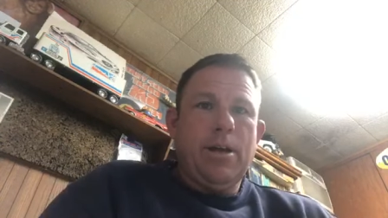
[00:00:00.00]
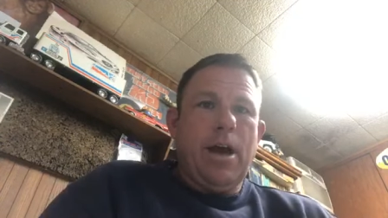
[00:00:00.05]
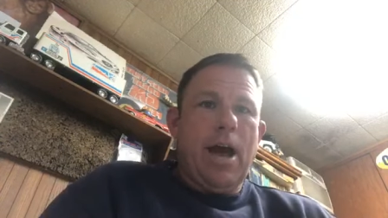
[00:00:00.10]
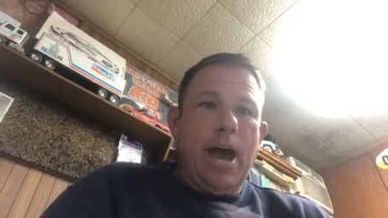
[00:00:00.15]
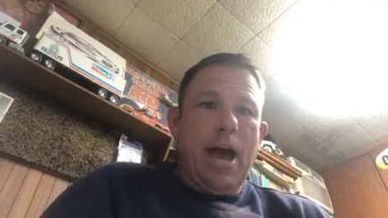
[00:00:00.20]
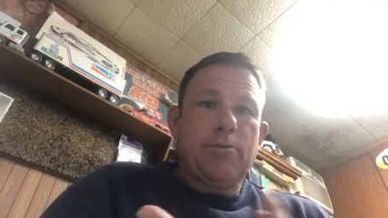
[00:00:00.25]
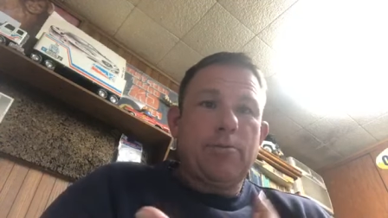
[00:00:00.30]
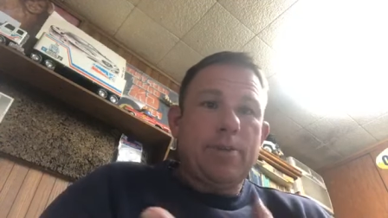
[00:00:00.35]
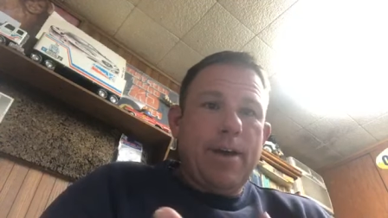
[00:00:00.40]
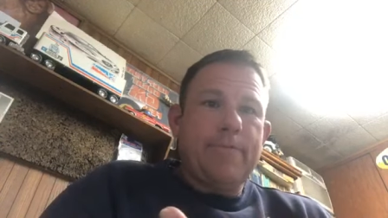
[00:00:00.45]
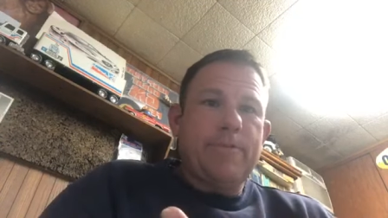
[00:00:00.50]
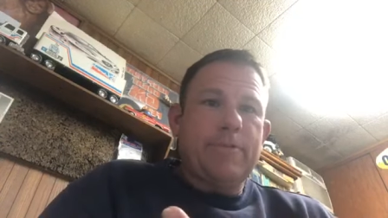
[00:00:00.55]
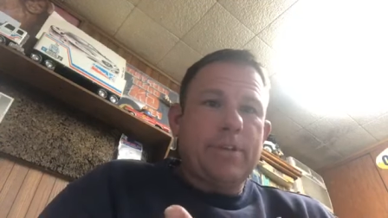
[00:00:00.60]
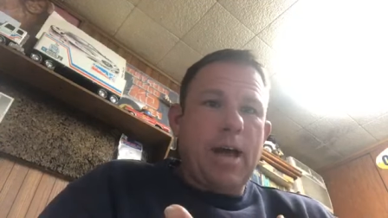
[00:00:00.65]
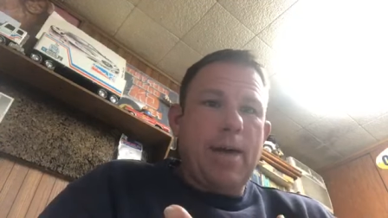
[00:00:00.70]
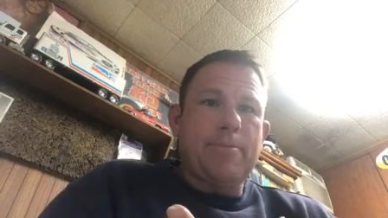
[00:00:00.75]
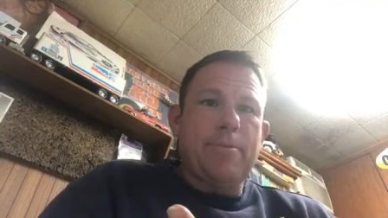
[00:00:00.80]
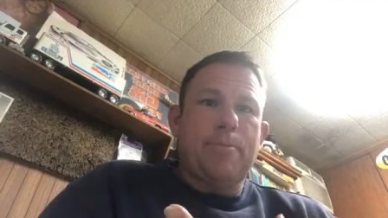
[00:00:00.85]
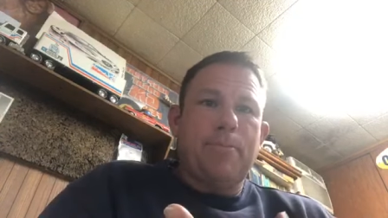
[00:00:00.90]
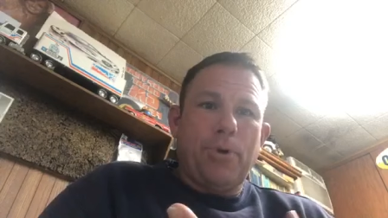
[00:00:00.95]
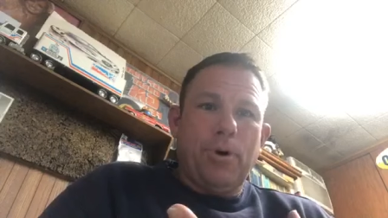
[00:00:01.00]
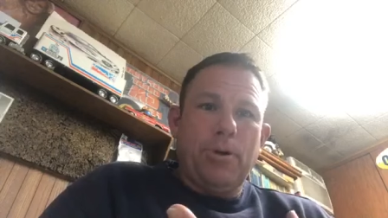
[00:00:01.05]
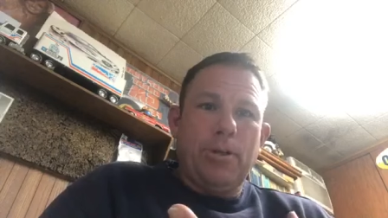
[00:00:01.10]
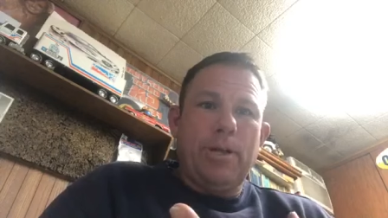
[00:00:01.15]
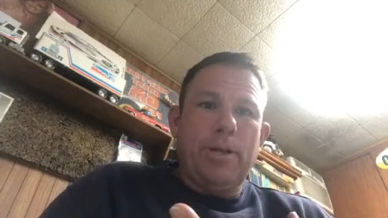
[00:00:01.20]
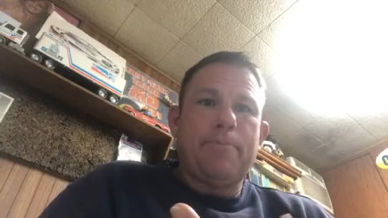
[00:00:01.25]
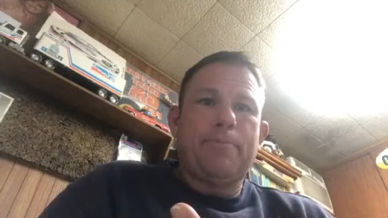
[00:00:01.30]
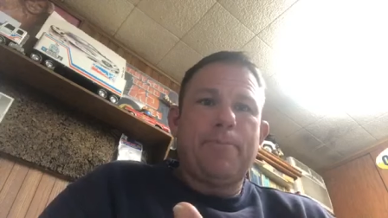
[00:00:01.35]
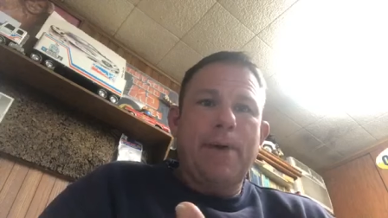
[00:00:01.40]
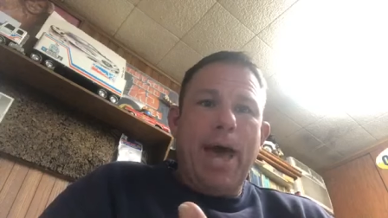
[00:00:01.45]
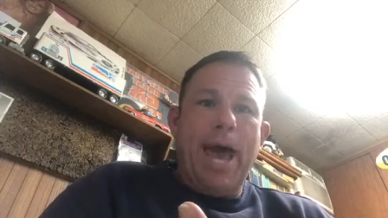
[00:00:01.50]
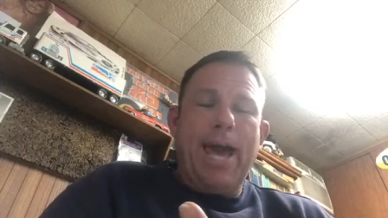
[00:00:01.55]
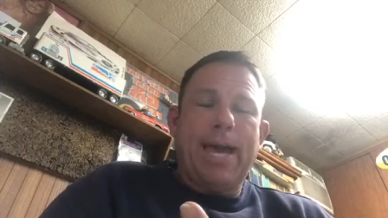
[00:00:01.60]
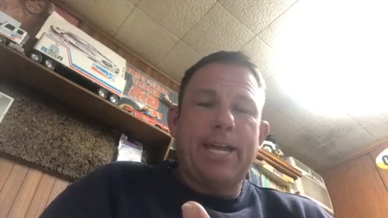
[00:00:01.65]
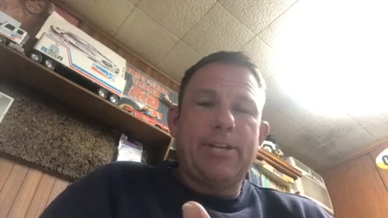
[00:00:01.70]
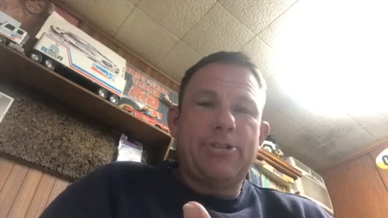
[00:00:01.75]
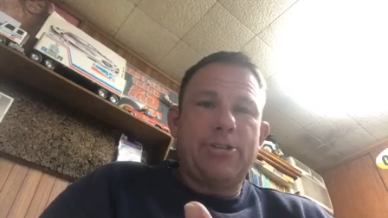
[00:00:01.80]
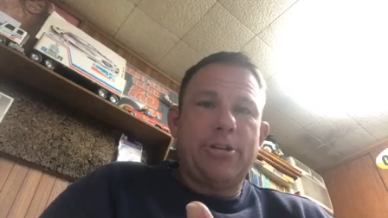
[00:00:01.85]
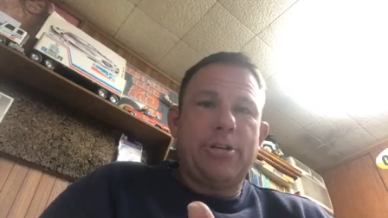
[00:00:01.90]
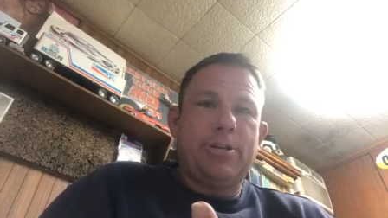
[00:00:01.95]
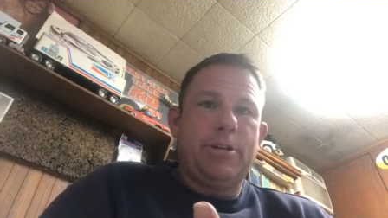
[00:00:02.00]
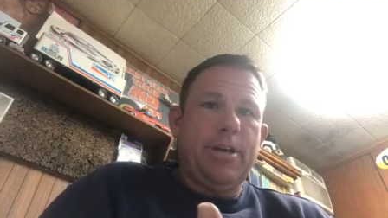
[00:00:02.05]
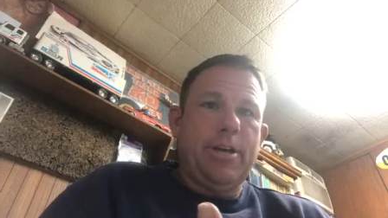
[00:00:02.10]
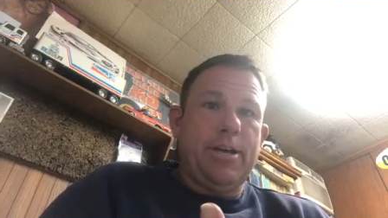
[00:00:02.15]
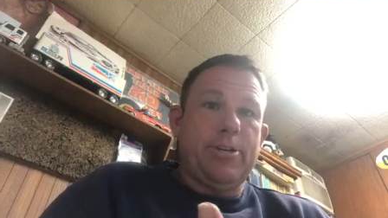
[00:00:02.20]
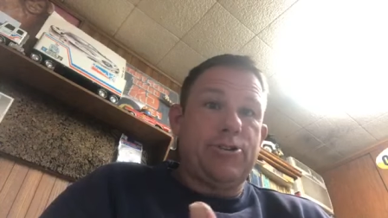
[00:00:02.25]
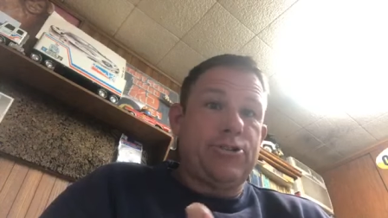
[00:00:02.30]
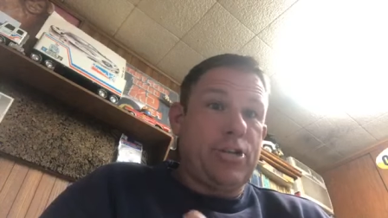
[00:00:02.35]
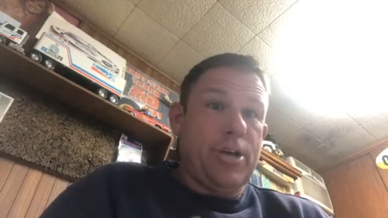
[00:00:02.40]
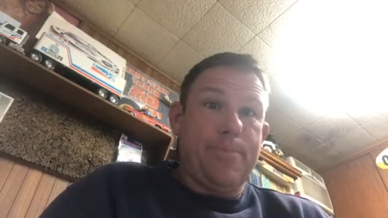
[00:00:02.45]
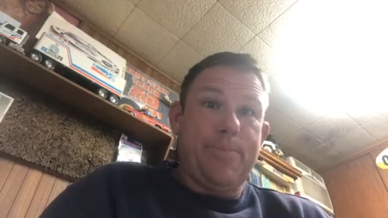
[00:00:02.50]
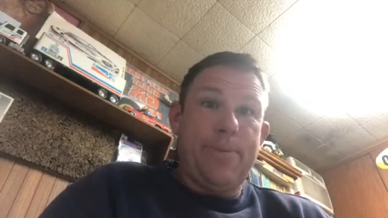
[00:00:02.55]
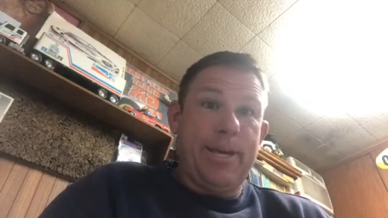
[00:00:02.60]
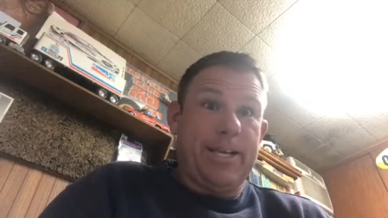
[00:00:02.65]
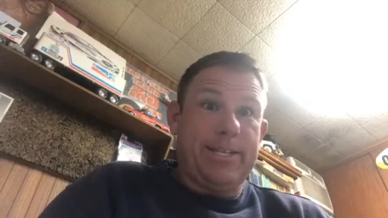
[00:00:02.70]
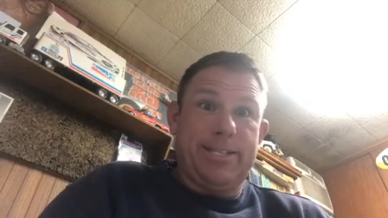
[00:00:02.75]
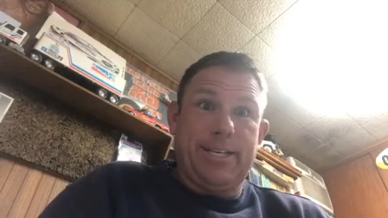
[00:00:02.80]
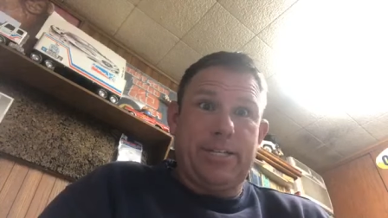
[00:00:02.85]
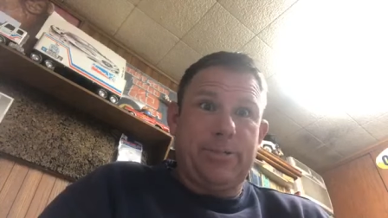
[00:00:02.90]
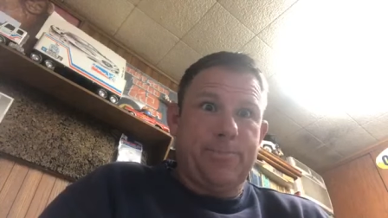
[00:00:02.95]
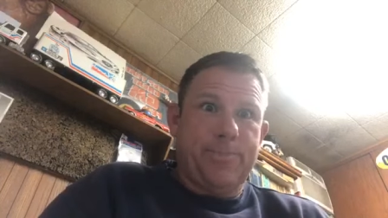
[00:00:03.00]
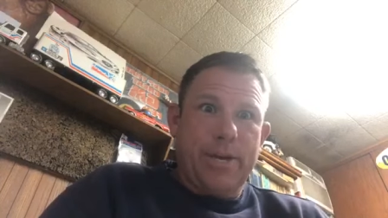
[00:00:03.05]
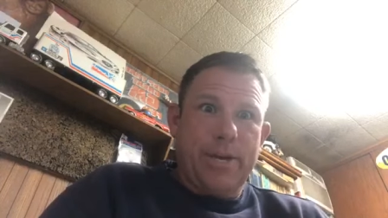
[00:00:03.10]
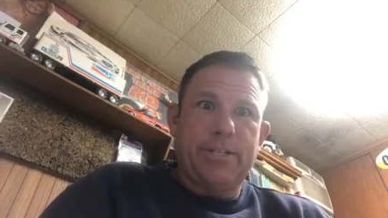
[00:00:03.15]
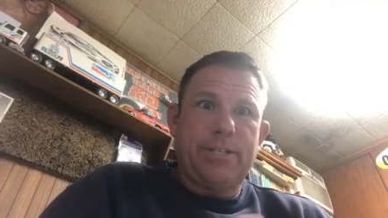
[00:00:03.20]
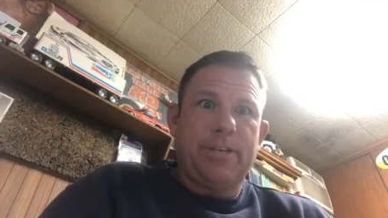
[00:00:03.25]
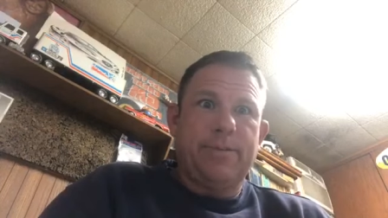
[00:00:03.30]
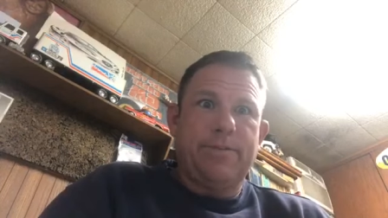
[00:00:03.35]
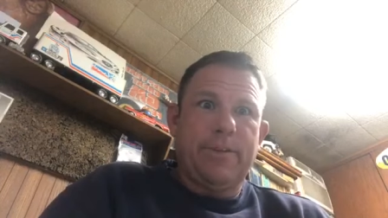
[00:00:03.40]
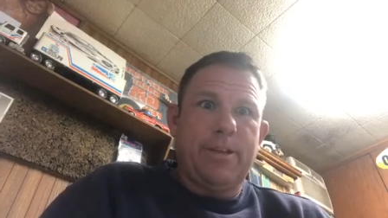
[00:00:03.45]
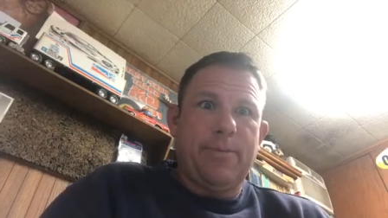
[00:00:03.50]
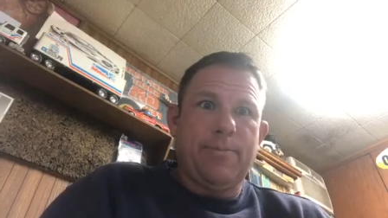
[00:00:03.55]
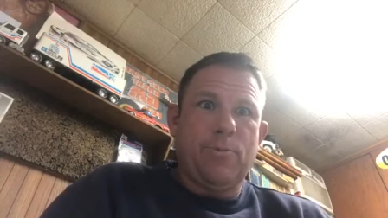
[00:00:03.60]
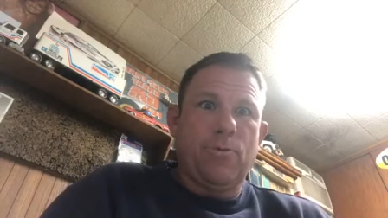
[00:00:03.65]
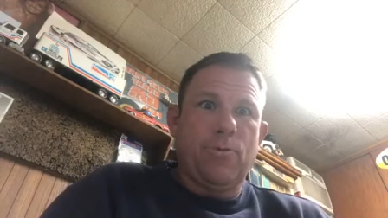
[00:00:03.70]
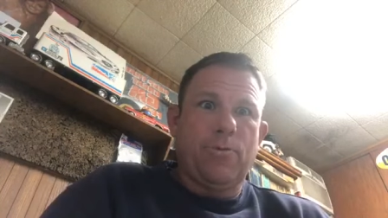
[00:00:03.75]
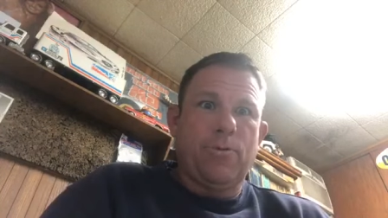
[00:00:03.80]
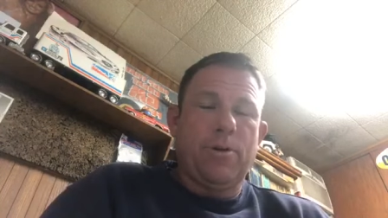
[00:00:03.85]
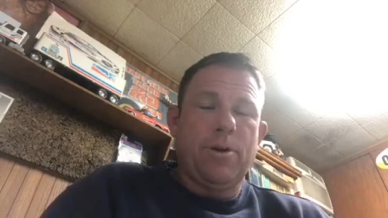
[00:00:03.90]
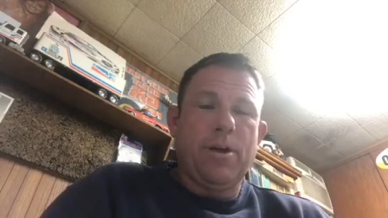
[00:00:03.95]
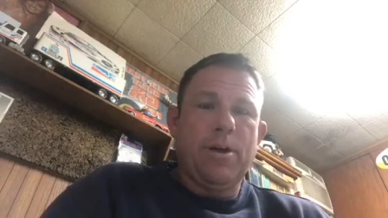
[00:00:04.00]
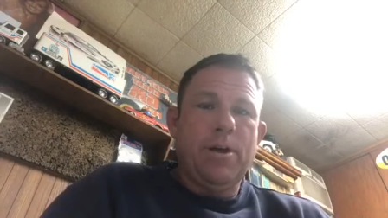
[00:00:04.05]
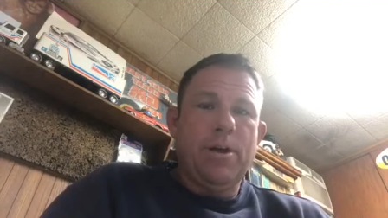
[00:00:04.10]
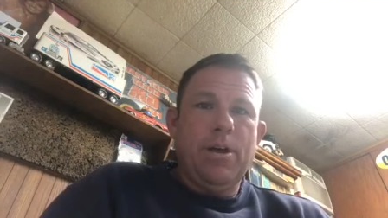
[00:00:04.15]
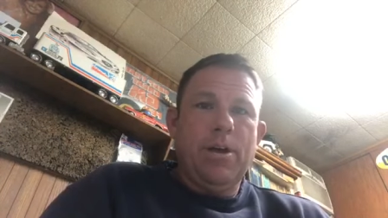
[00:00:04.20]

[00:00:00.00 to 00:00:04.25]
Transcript: I don't have the time to pull it, package it, and shipping is expensive anymore.